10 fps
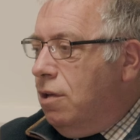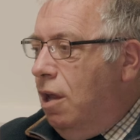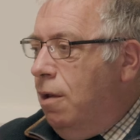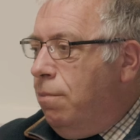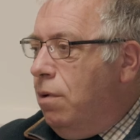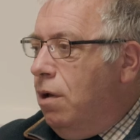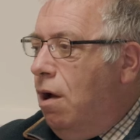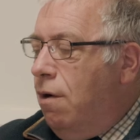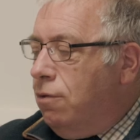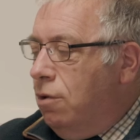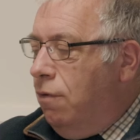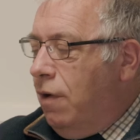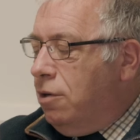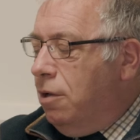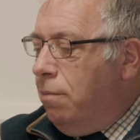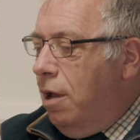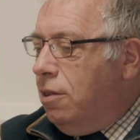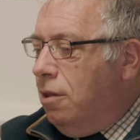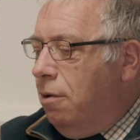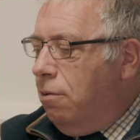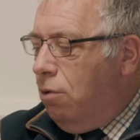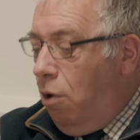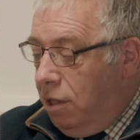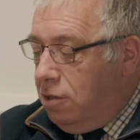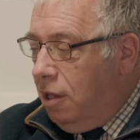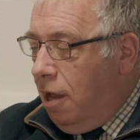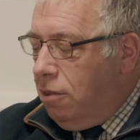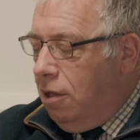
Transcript: scheme, after you've actually met the gone into the